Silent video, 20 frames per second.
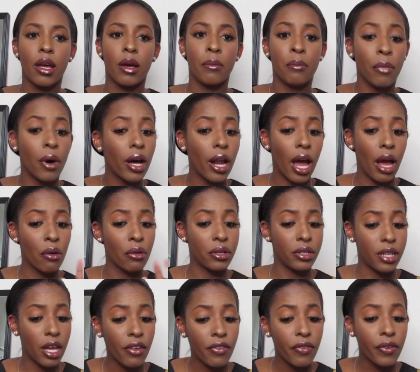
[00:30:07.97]
But I would
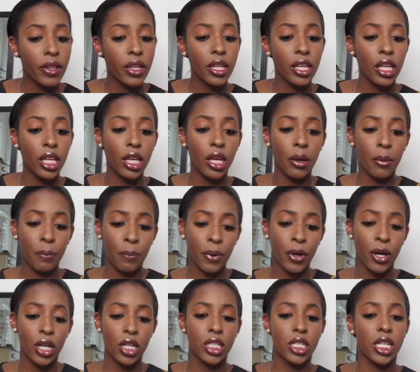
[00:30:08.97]
definitely
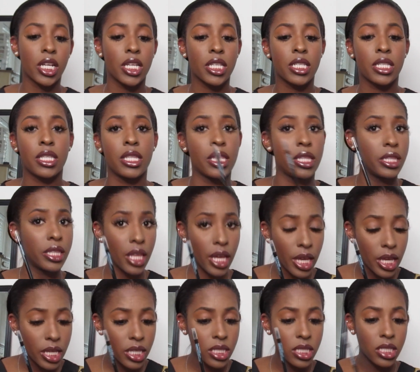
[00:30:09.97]
purchase
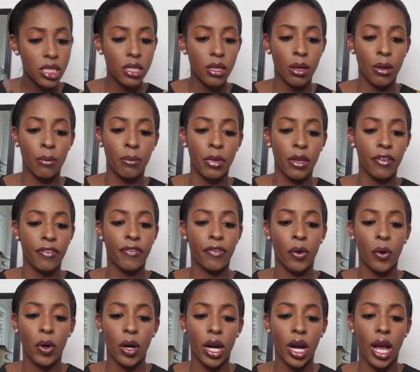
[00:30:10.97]
this
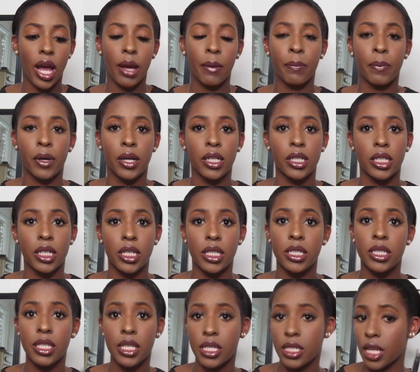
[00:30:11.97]
before I purchase
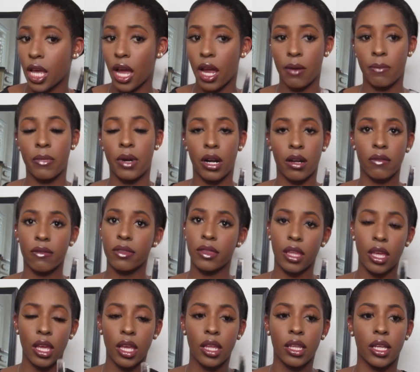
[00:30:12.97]
this eyebrow
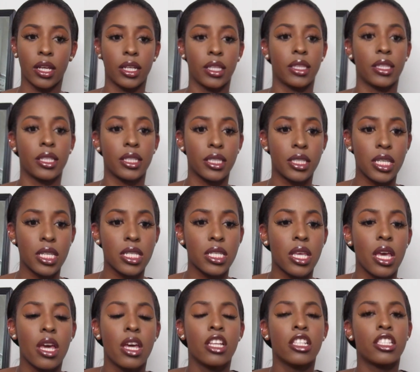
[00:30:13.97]
thing. Like, this is,
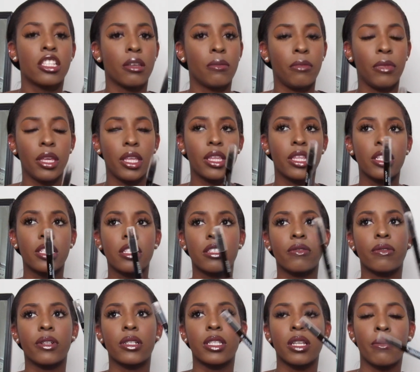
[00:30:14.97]
to me, this is
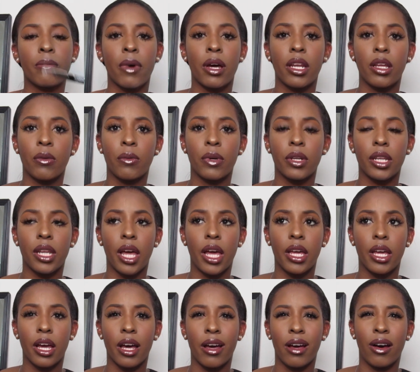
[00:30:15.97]
for somebody with
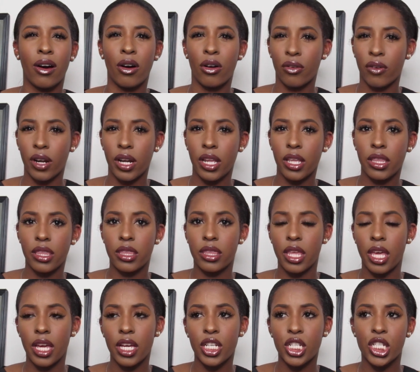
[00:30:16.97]
like a already
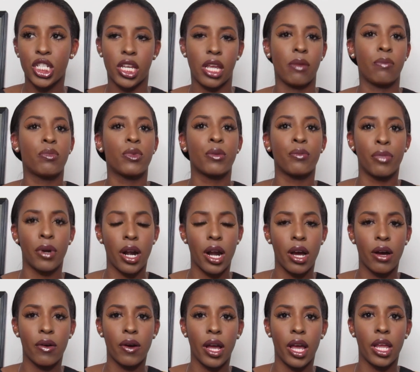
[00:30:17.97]
thick shaped
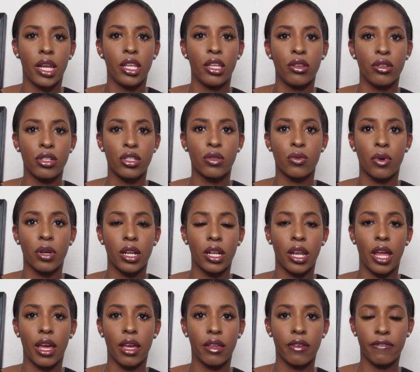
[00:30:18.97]
brow and you just want to
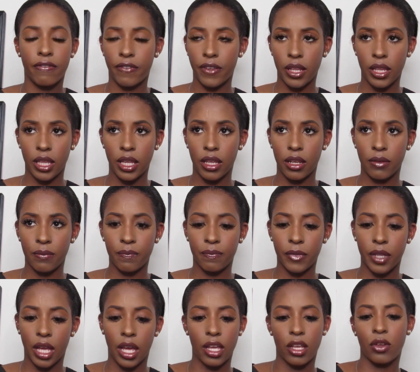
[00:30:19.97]
like fill in,
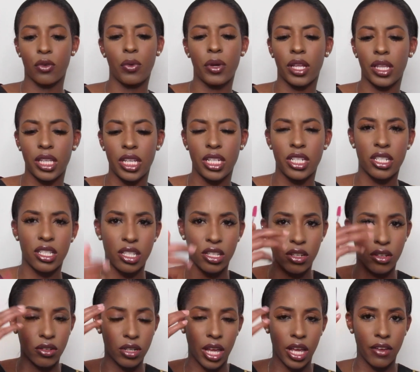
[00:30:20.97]
like quickly, just, you
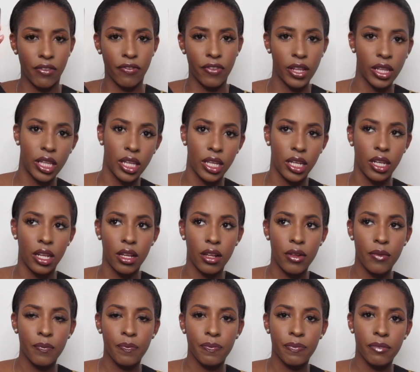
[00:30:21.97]
know, like fill in
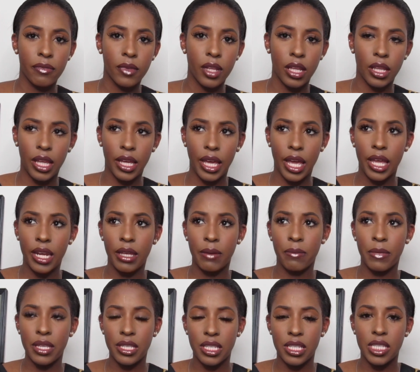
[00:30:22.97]
like any
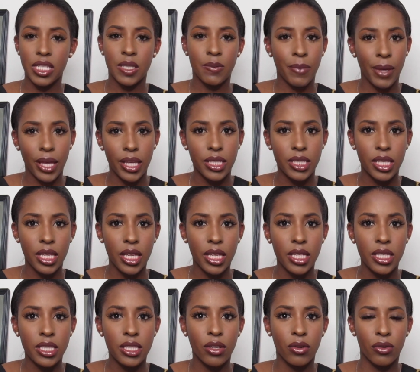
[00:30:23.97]
missing
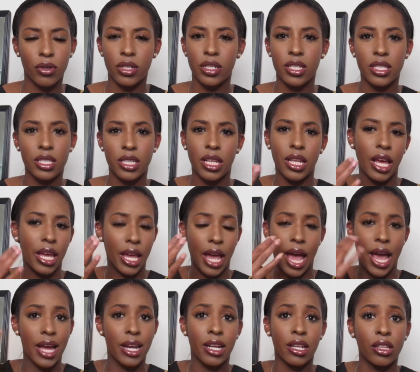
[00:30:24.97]
spaces, or just like
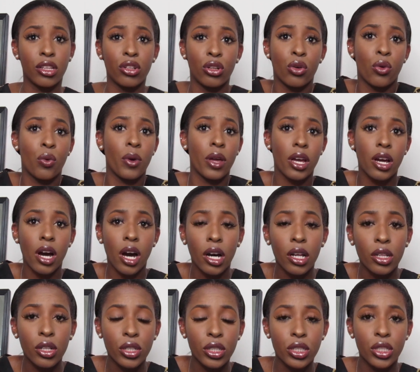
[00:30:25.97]
add a little quick
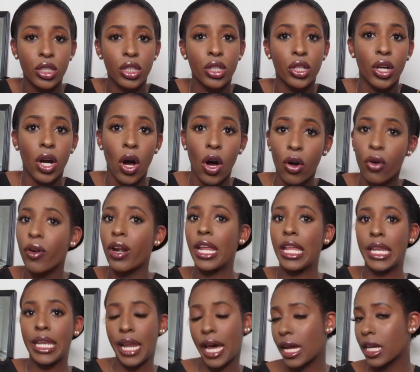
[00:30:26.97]
color to your already
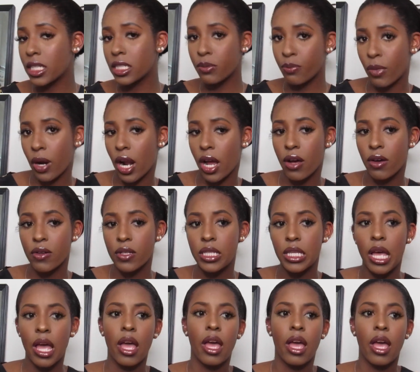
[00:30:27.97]
nice brows.